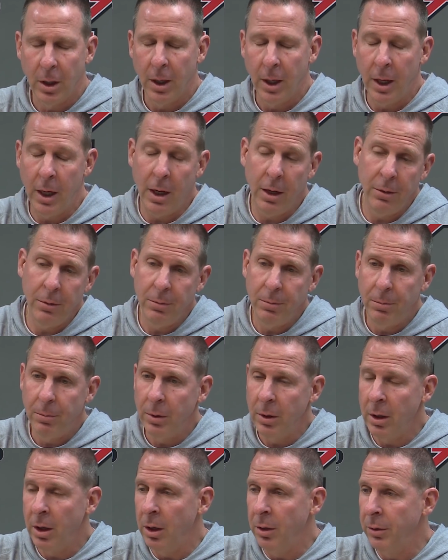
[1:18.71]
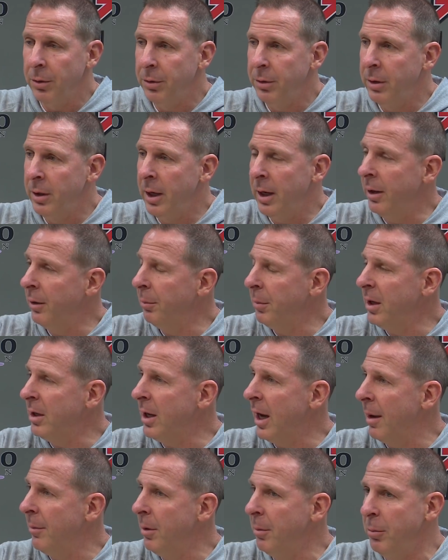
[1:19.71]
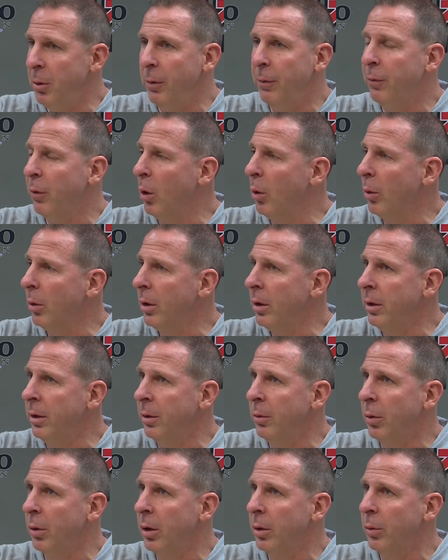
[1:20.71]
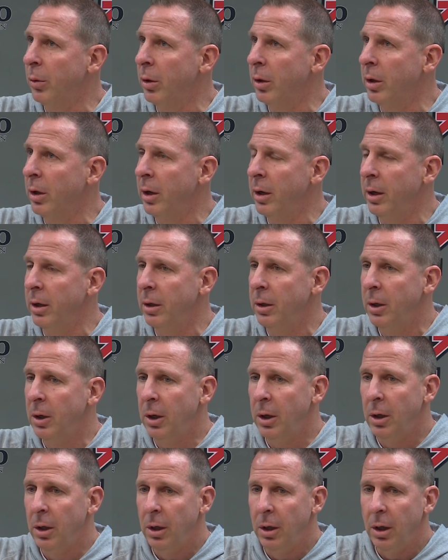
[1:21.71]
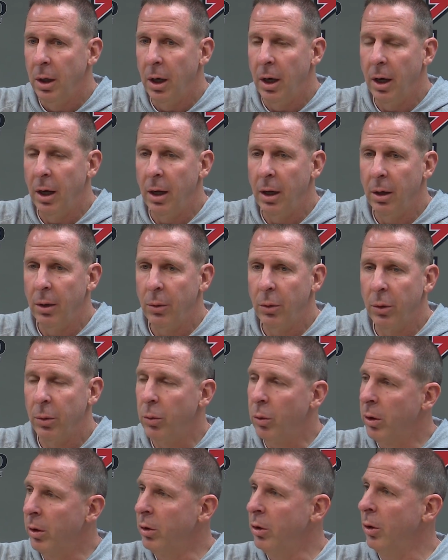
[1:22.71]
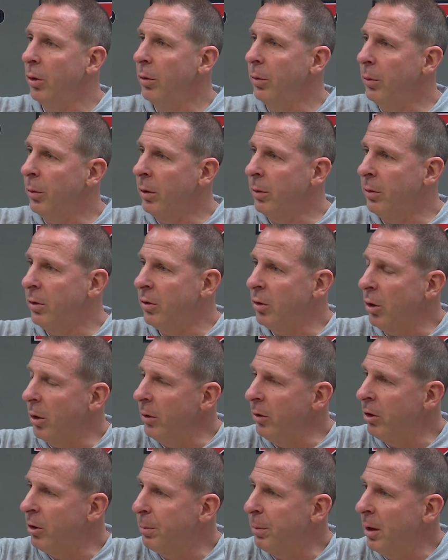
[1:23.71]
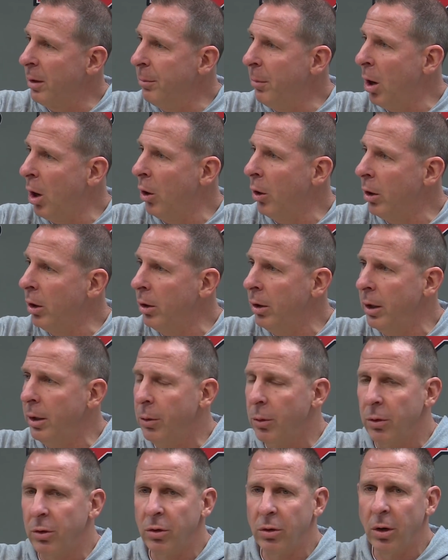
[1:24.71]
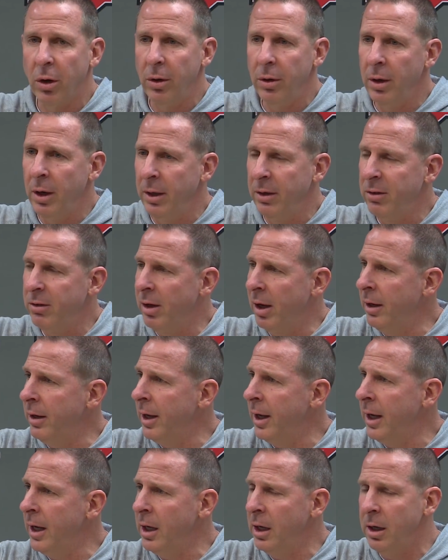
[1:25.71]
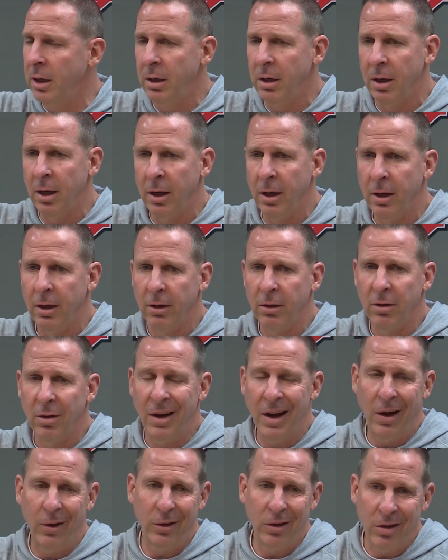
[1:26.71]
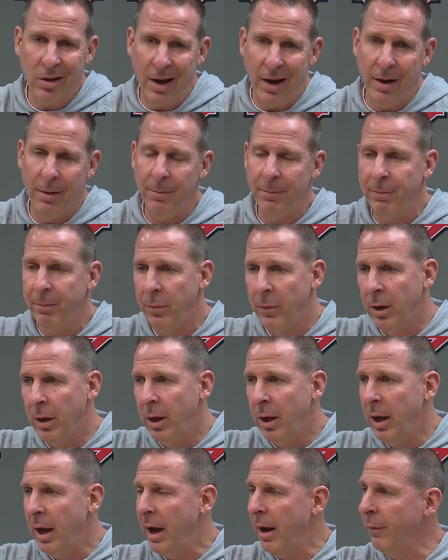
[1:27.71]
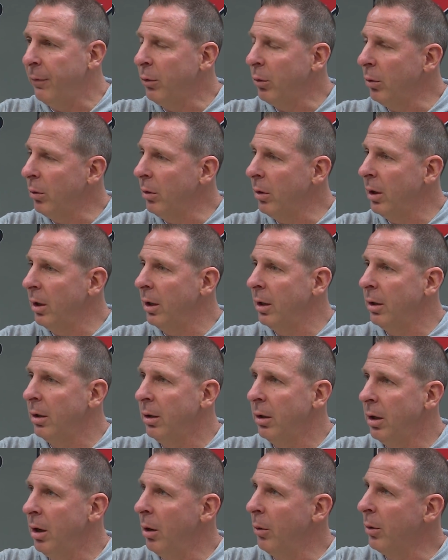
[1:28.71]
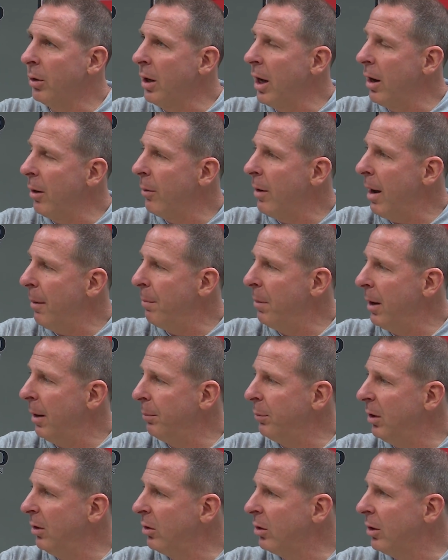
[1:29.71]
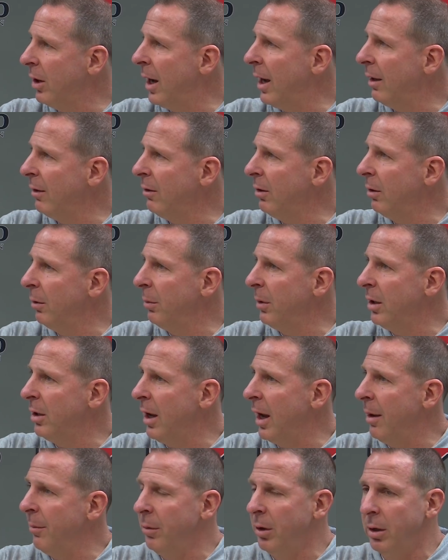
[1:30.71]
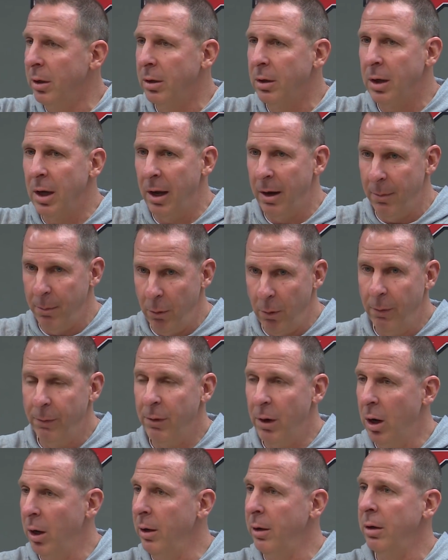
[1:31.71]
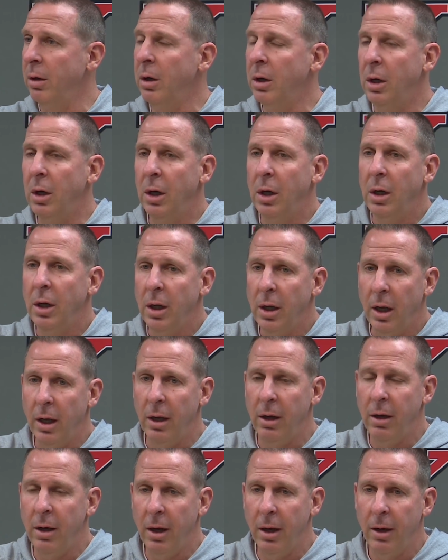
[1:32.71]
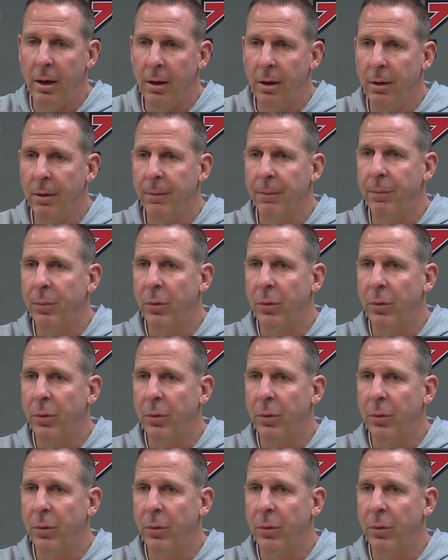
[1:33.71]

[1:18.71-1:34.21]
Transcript: then it'll be time to move forward. And we're going to we're starting spring ball early. We're starting on Sunday, and so now it's time after the we're kind of wrapping up this class, and it'll be time to kind of move on and to